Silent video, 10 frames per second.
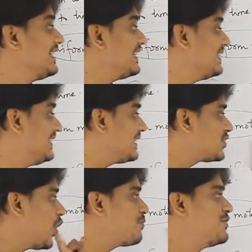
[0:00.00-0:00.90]
This
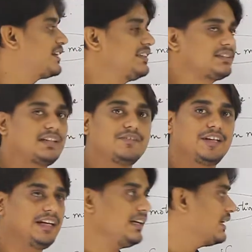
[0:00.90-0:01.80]
object is
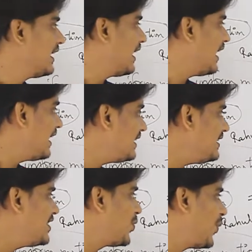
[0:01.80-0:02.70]
covering
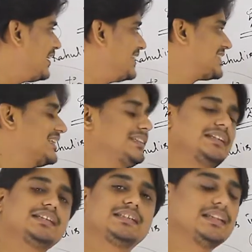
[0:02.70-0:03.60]
unequal
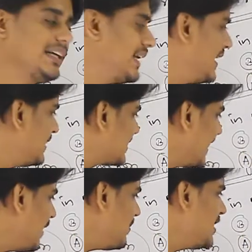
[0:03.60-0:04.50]
distances in
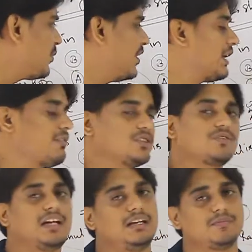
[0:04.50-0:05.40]
same equal intervals
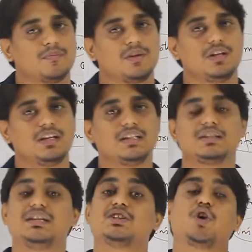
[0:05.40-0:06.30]
of time.
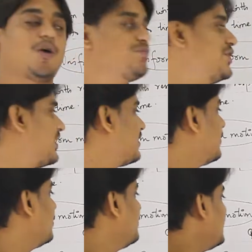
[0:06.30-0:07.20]
This object
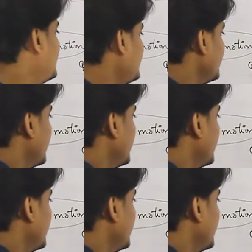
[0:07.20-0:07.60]
B